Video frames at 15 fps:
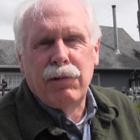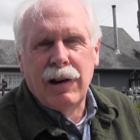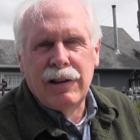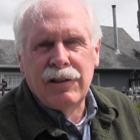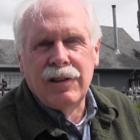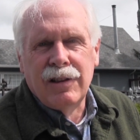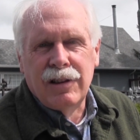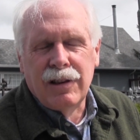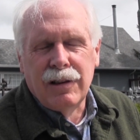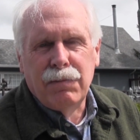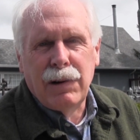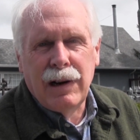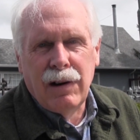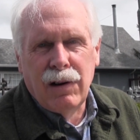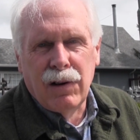presence and
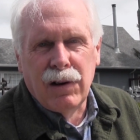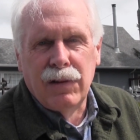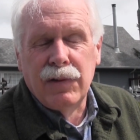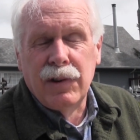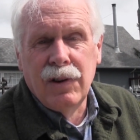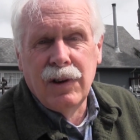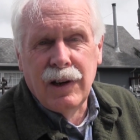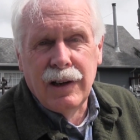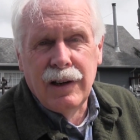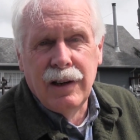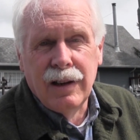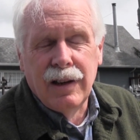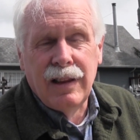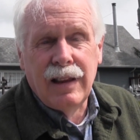power of good